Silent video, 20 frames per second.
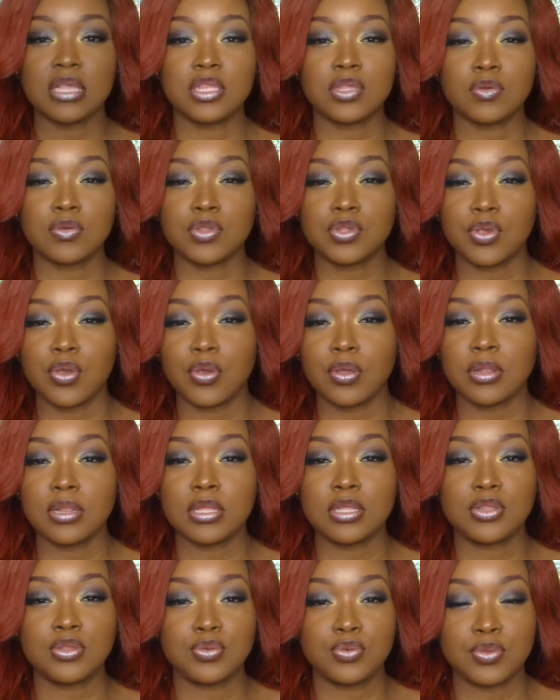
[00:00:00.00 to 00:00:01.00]
so it's
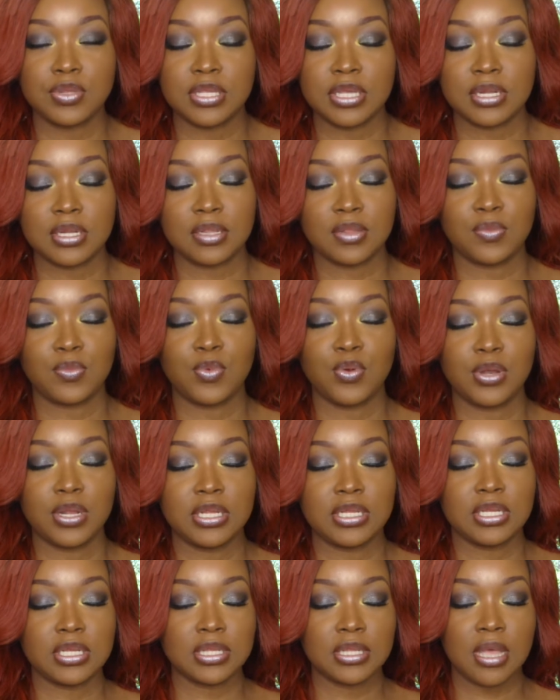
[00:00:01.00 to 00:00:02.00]
currently 2:10 in the
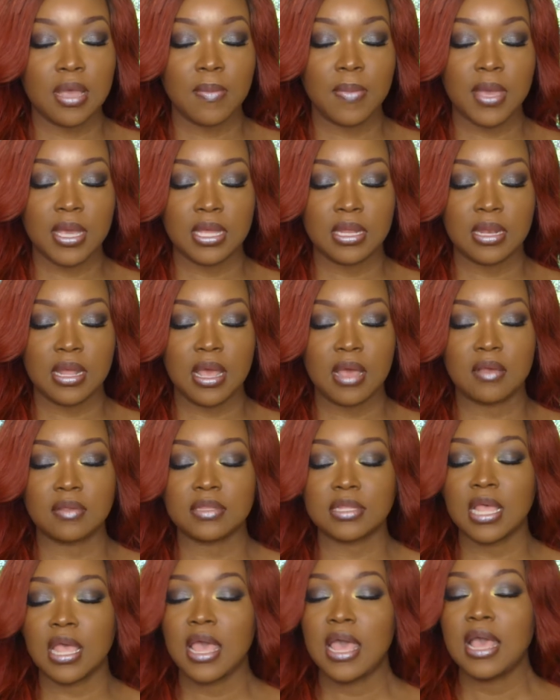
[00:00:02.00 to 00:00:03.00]
morning. Just got back in the
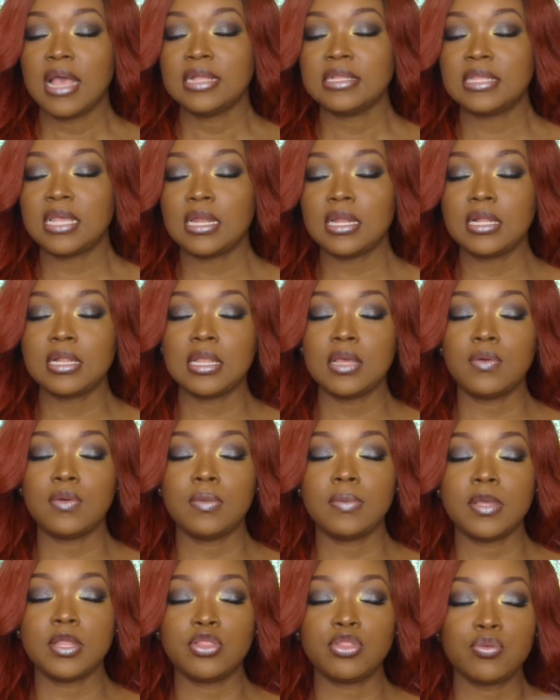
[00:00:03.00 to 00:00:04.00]
house. Technically, it
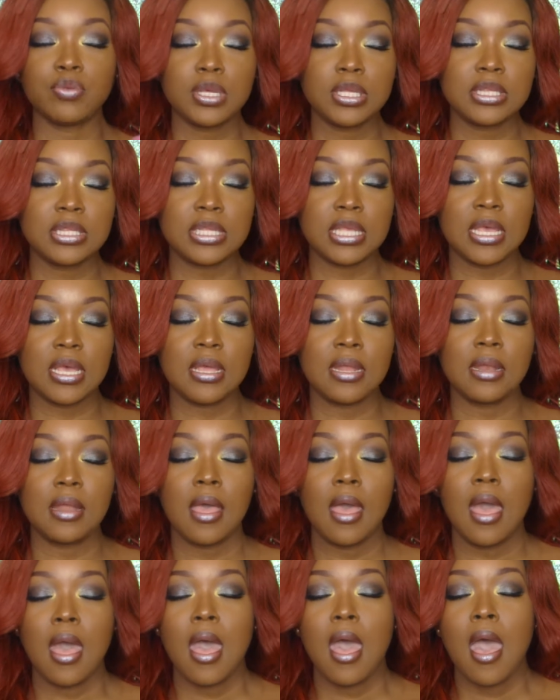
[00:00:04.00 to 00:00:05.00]
would have been 3:10,
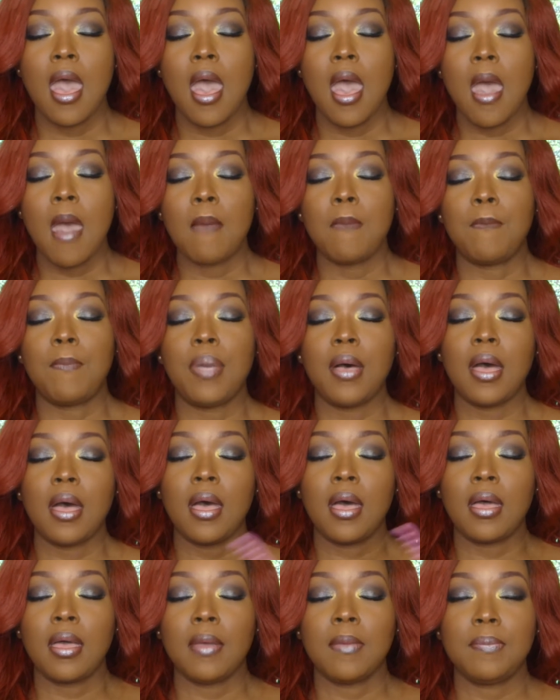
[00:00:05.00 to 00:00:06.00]

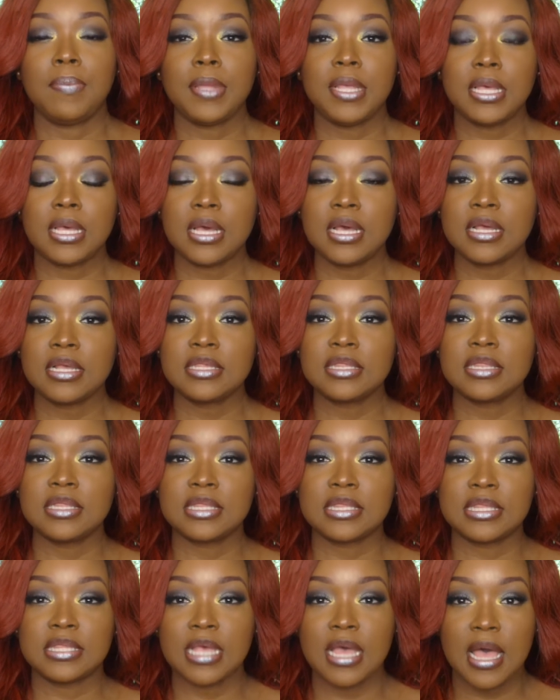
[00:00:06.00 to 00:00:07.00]
but because the
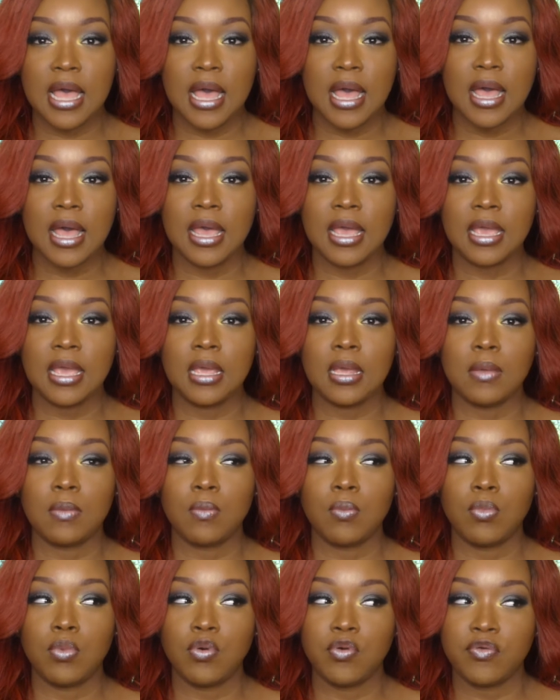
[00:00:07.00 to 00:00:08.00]

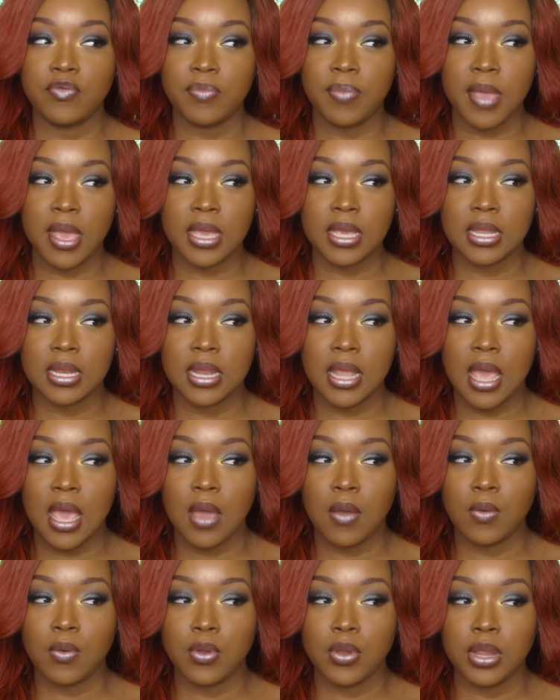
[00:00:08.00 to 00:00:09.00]
time moved back an
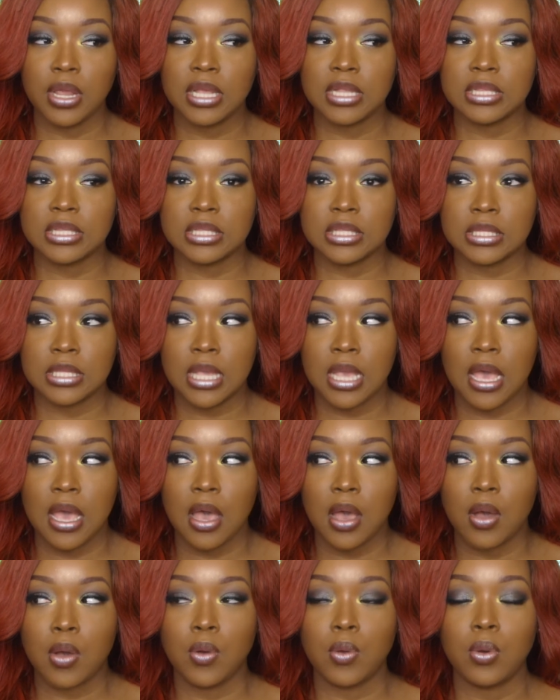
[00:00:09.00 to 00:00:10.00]
hour, it's
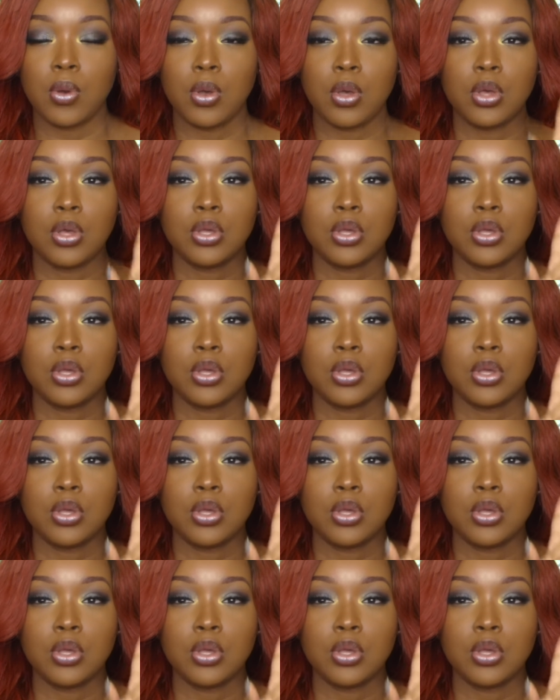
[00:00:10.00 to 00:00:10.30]
now